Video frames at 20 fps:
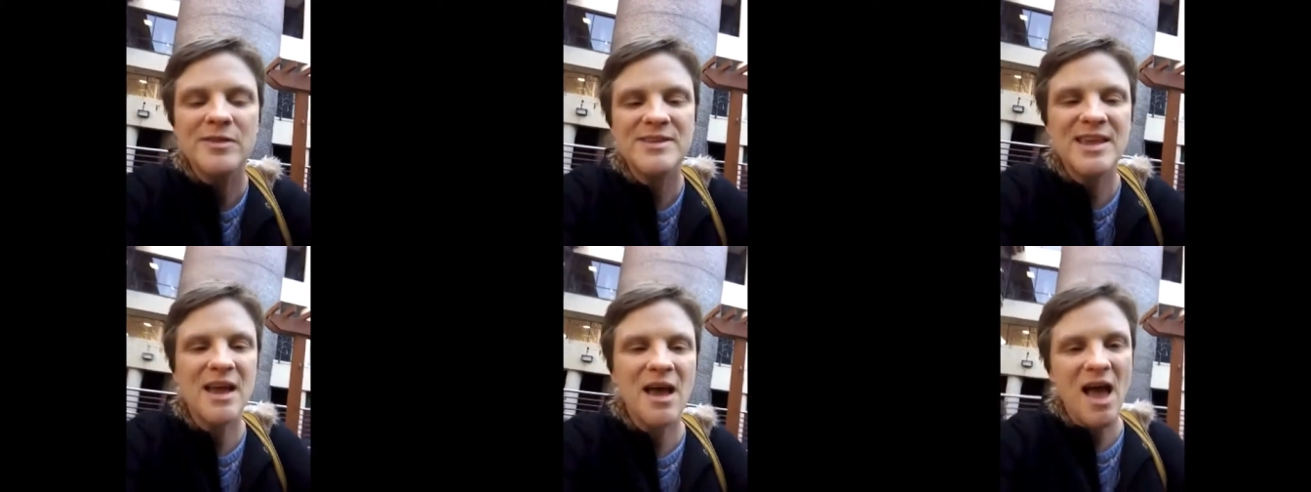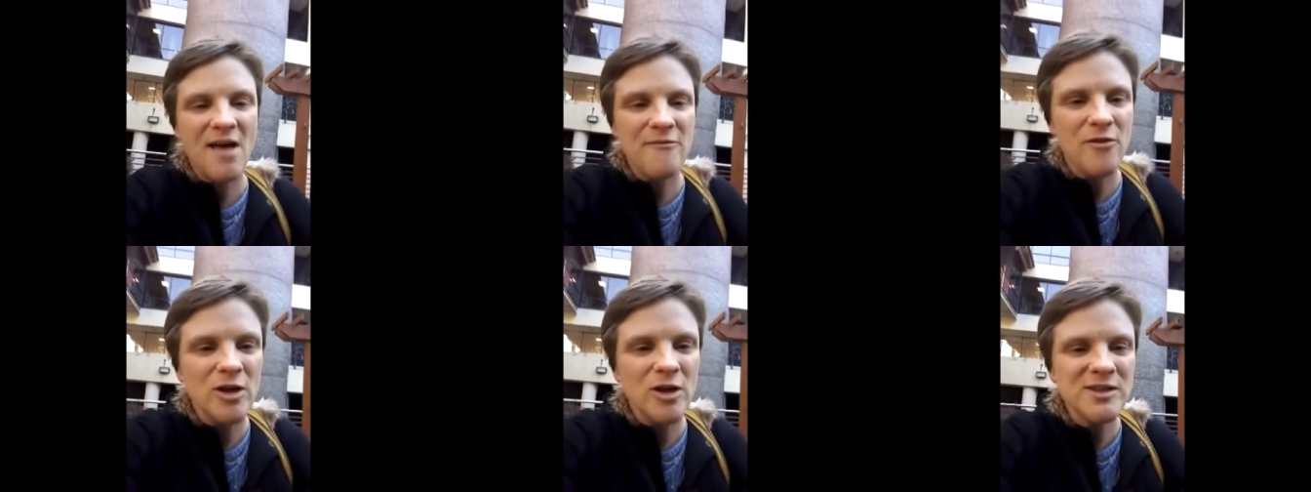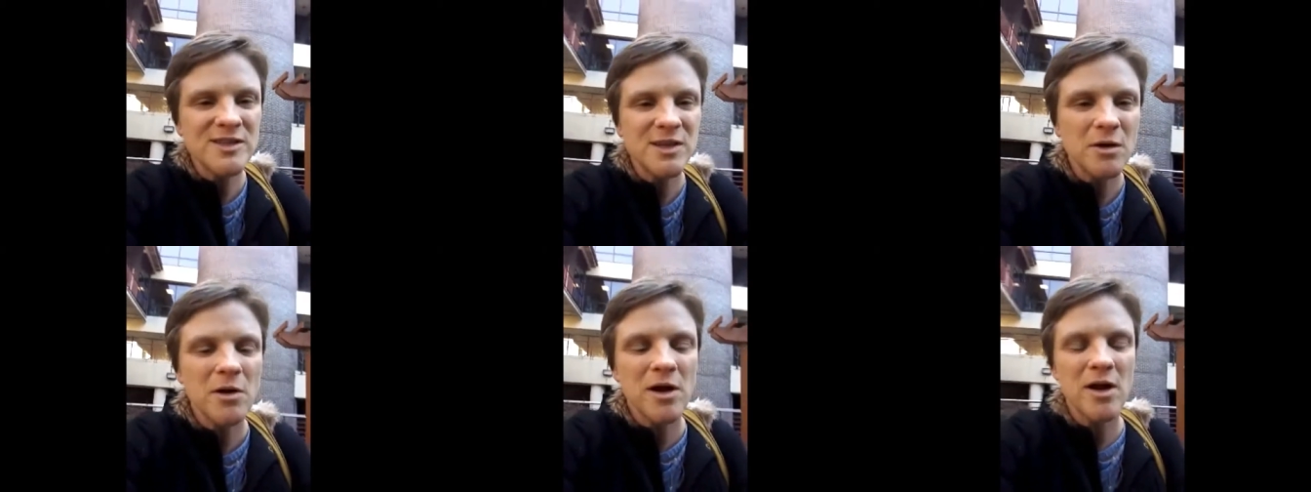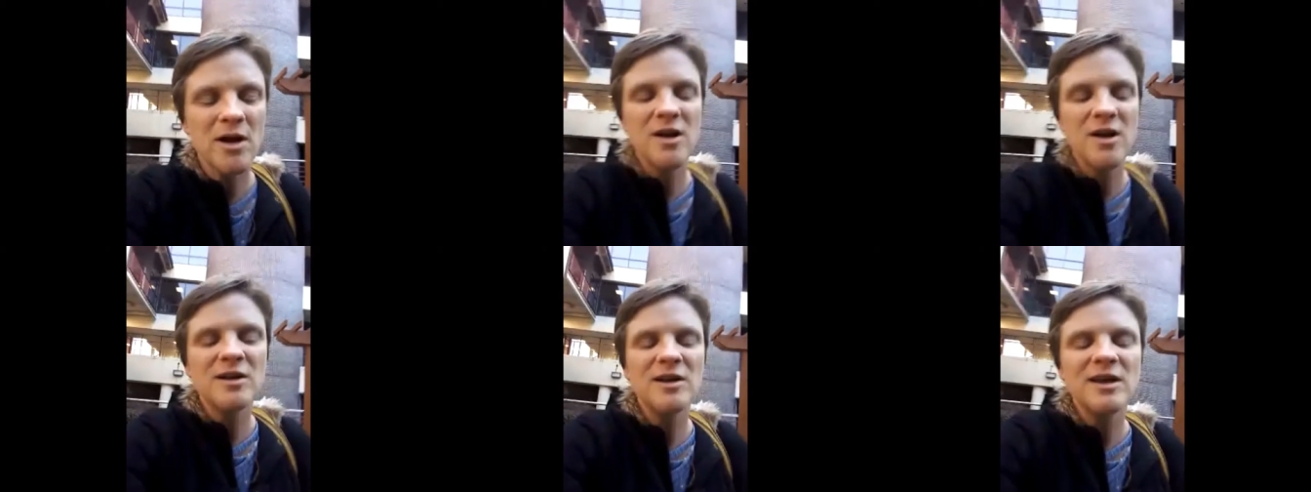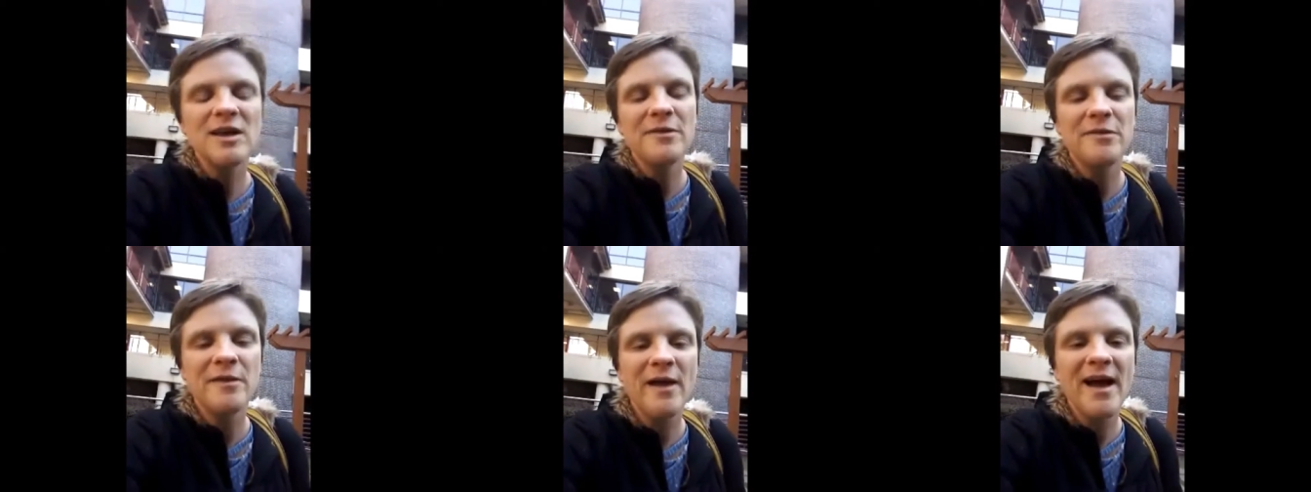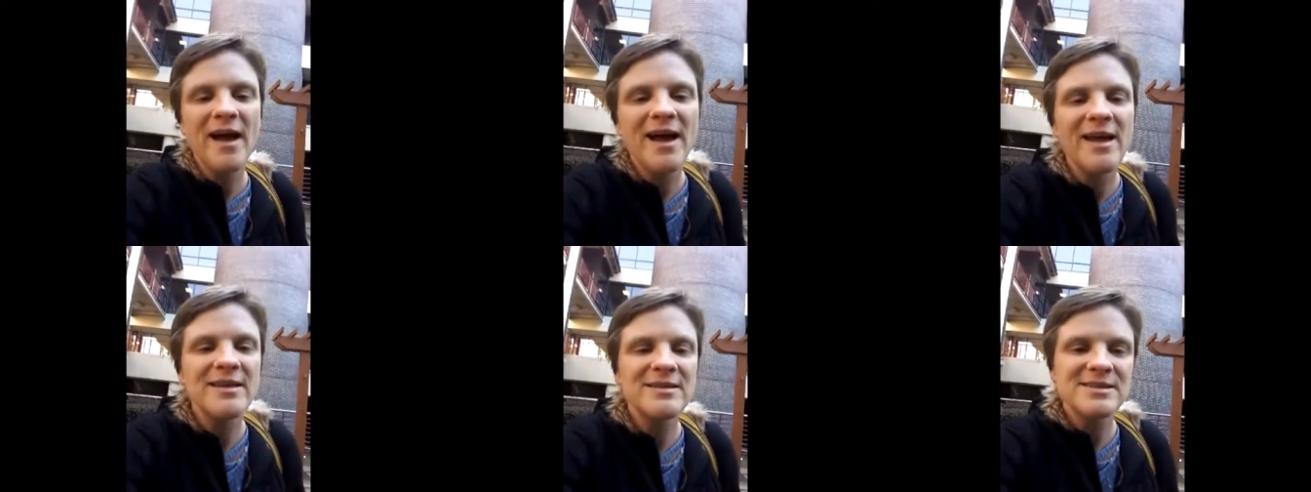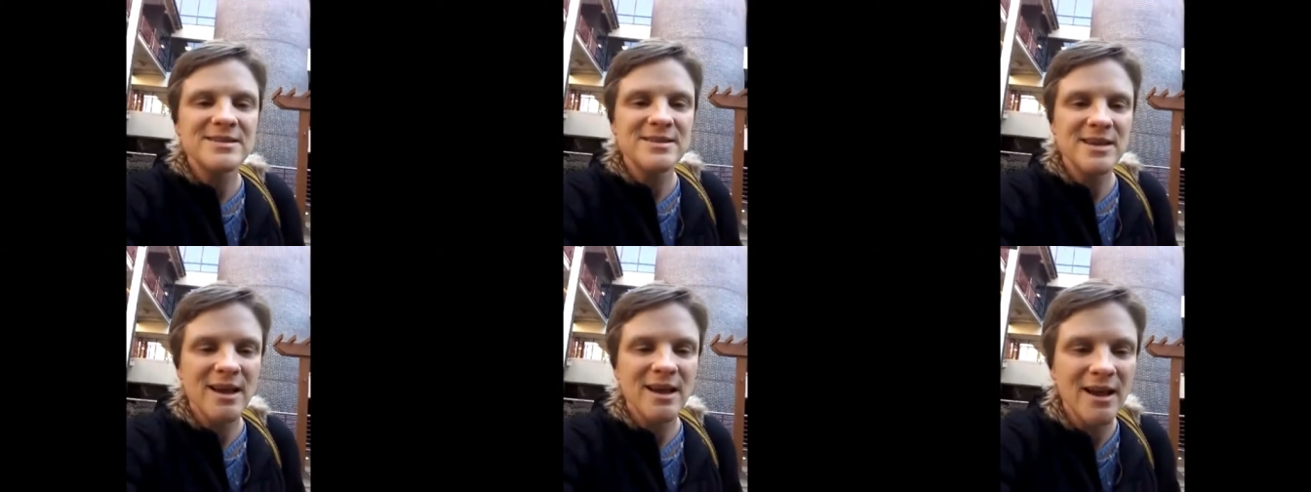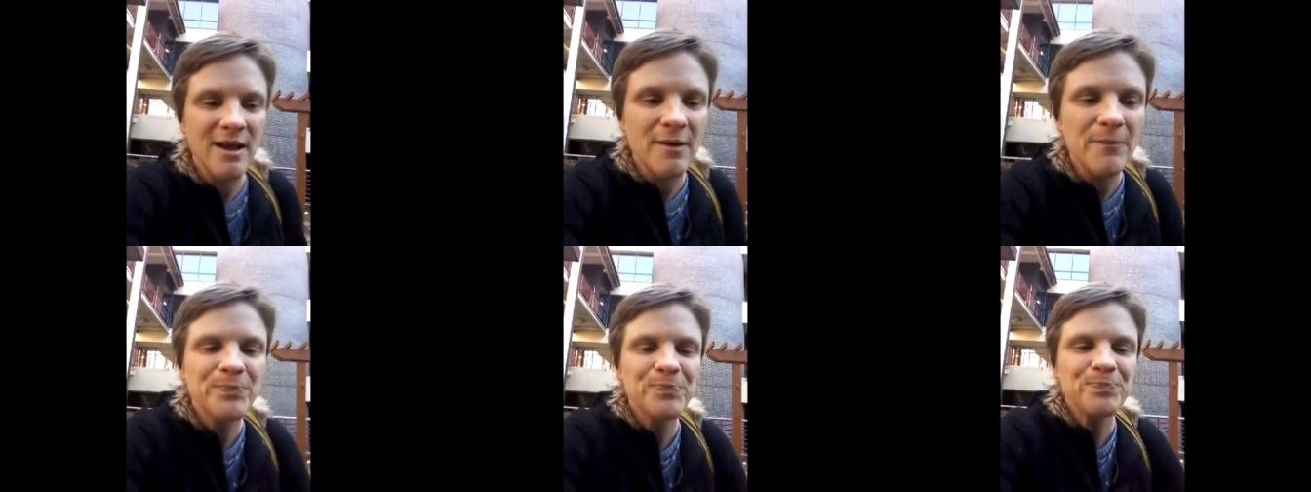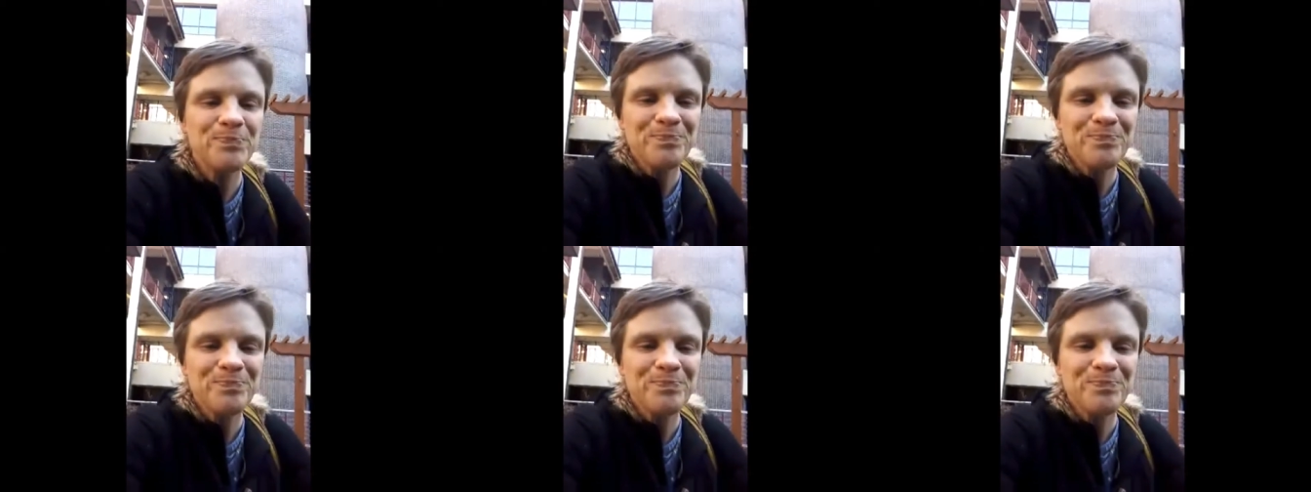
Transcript: so I've also heard that um,